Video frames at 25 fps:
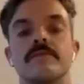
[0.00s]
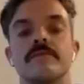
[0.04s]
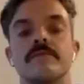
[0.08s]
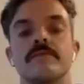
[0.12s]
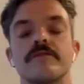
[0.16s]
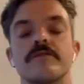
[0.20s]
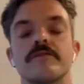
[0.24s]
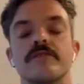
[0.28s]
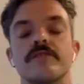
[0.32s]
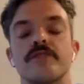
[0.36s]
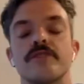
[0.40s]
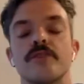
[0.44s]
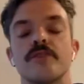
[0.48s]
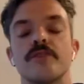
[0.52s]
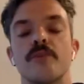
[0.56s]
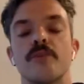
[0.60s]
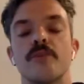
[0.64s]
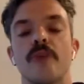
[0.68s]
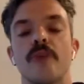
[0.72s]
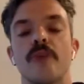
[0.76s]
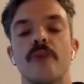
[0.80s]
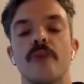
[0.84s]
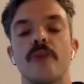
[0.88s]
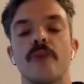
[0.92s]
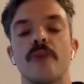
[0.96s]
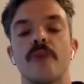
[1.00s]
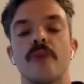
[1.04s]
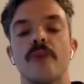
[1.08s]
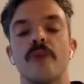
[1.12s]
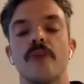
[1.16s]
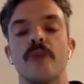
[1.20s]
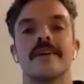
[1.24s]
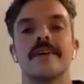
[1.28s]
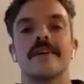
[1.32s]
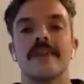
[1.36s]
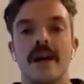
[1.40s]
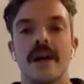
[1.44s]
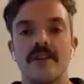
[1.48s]
Feel the weight
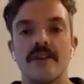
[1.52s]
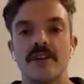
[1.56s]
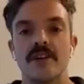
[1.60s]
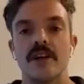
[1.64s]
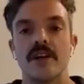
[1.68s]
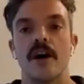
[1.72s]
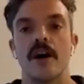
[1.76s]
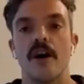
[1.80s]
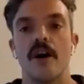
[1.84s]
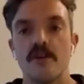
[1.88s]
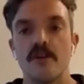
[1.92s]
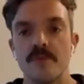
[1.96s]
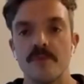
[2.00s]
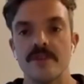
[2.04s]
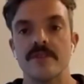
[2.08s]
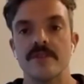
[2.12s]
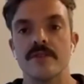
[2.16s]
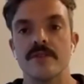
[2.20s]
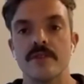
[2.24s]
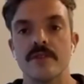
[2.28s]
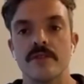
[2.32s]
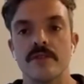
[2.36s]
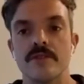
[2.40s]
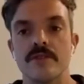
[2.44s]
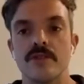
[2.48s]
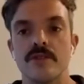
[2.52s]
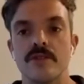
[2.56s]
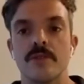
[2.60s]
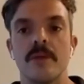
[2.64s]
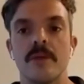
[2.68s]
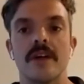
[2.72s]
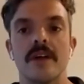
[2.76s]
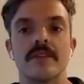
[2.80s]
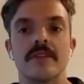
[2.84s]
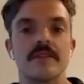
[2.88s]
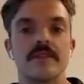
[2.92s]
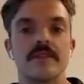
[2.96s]
of the calf muscles onto your mat.